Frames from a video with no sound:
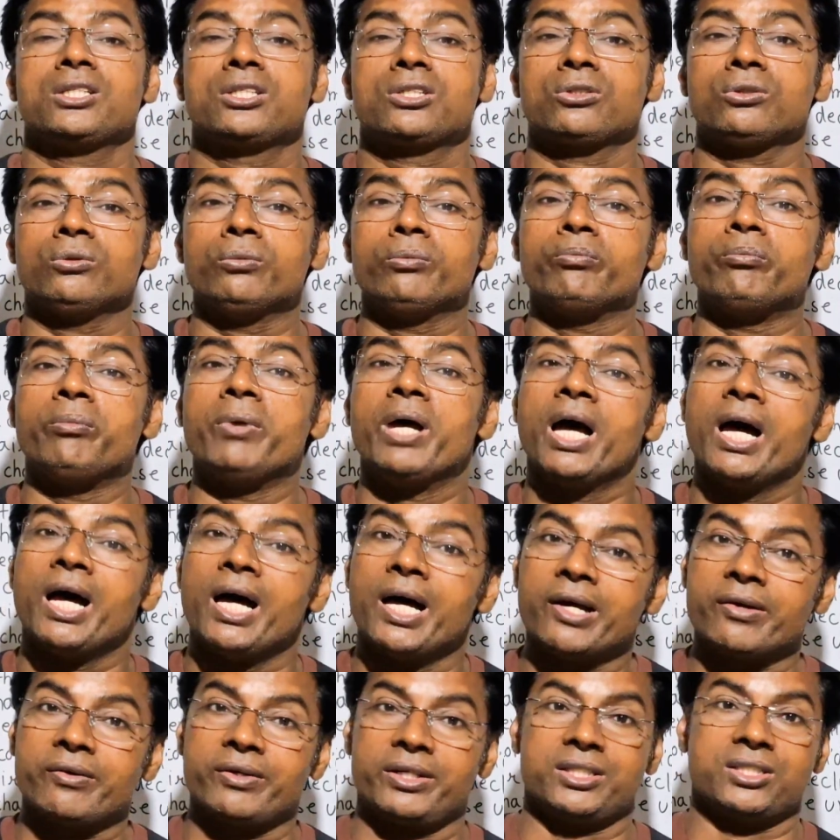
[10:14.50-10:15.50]
to
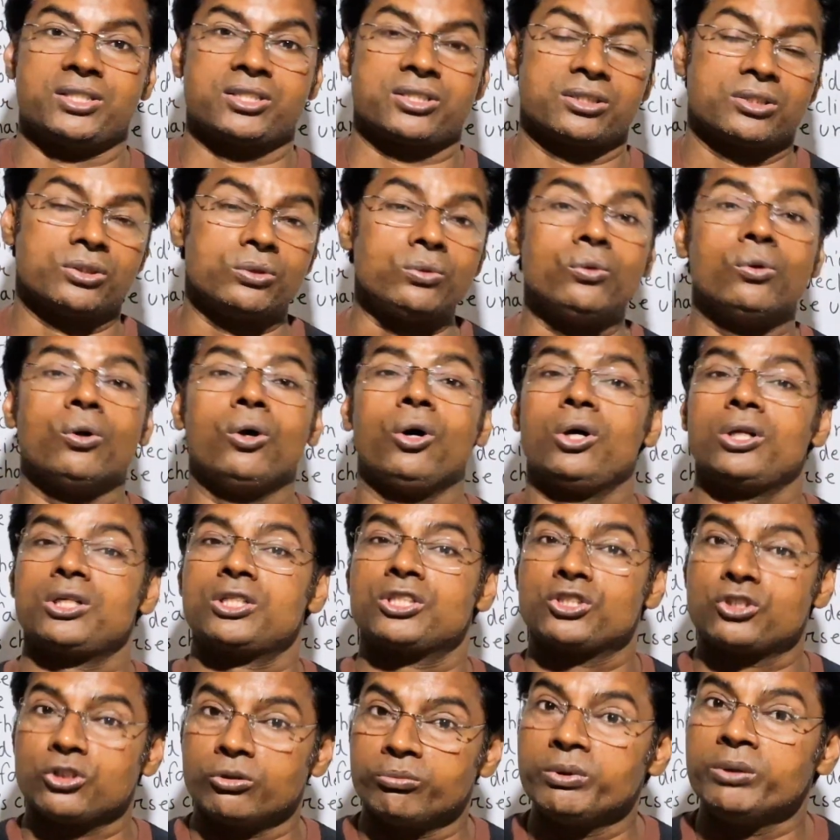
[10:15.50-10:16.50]
bear it, too
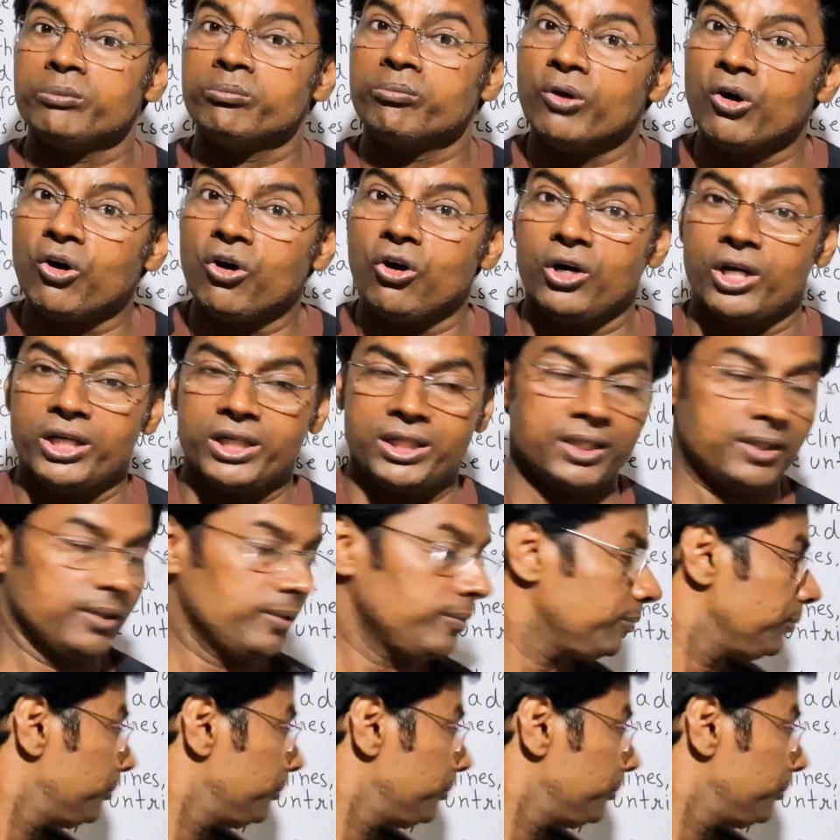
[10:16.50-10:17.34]
hot to be borne.